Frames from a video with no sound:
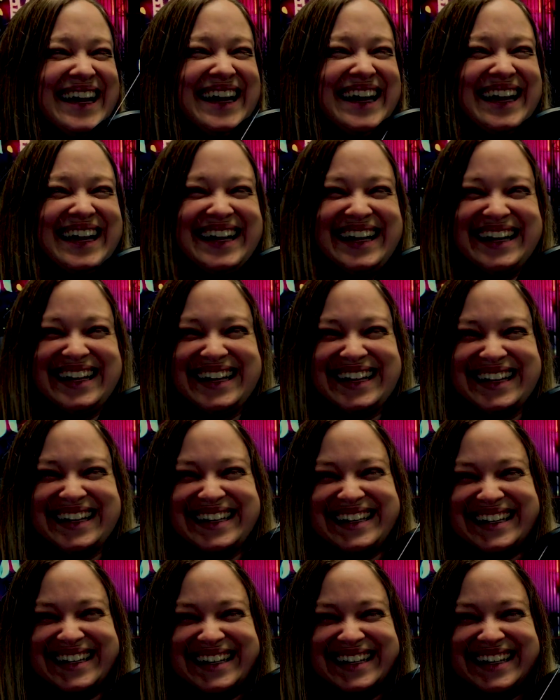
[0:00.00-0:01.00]

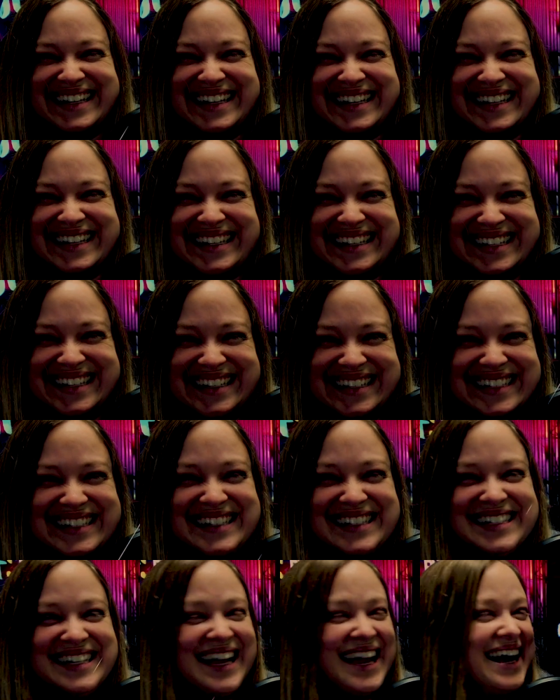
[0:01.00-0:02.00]

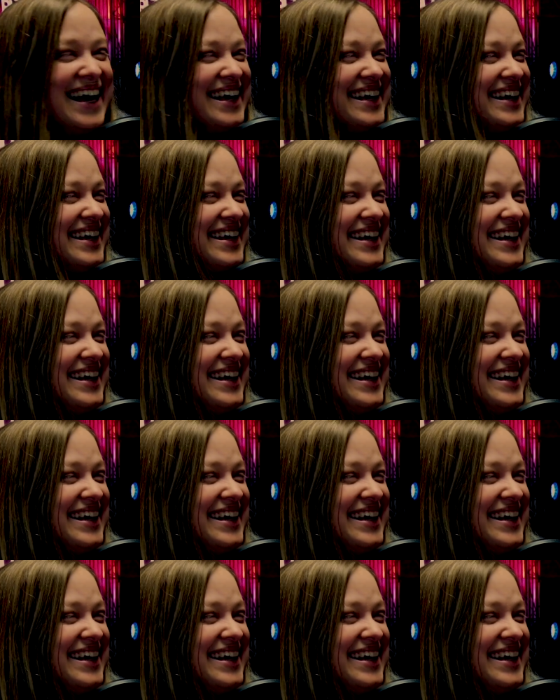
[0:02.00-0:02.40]
The person shown says nothing.